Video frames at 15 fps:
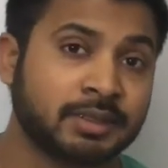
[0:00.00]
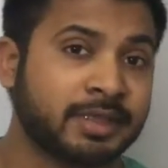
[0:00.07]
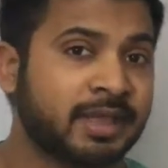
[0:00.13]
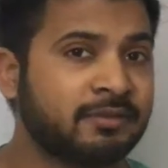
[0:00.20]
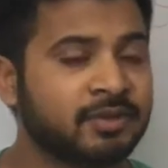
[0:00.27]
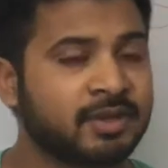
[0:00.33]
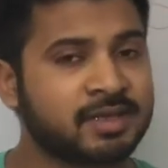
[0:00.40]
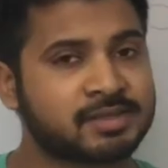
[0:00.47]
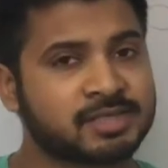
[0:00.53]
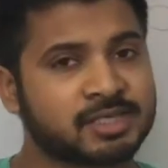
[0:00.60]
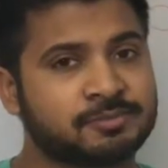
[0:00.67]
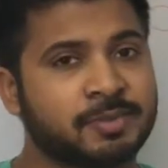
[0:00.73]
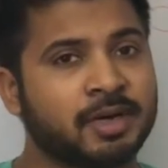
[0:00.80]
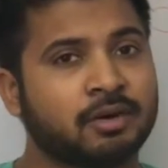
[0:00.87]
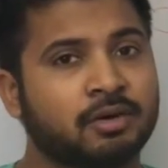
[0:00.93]
Then we can
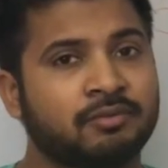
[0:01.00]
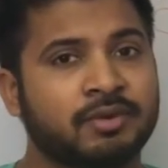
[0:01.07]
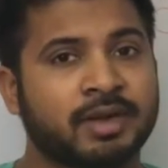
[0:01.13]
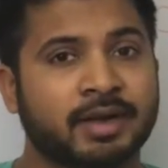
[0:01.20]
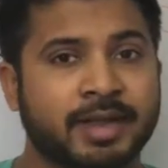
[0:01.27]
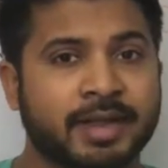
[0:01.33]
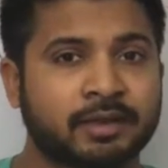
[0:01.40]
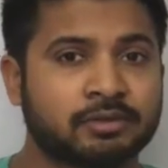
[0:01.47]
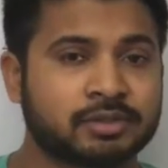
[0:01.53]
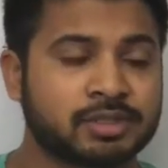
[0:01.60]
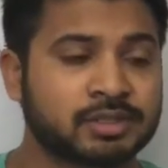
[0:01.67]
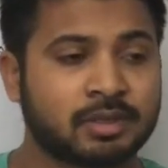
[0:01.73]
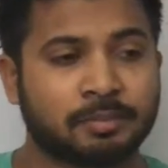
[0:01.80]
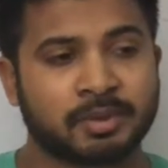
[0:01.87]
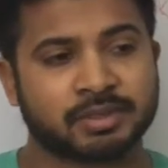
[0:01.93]
suspect or we can diagnose
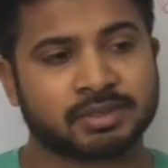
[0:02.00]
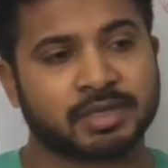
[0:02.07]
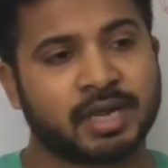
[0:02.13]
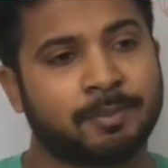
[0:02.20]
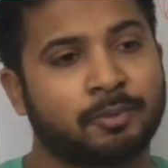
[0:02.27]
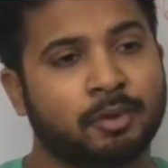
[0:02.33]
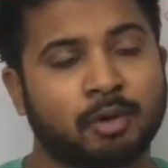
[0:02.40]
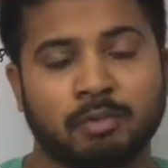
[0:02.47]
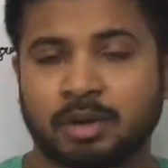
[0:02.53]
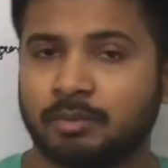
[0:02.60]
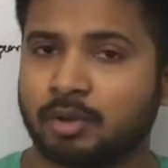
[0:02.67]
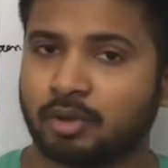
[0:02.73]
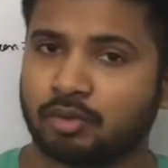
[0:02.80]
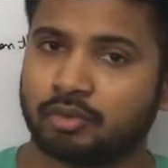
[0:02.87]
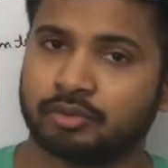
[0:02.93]
if the person have problem
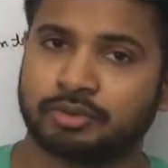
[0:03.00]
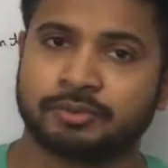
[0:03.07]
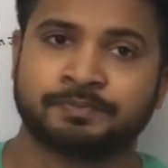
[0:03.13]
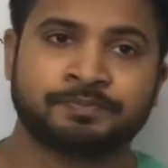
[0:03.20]
or not.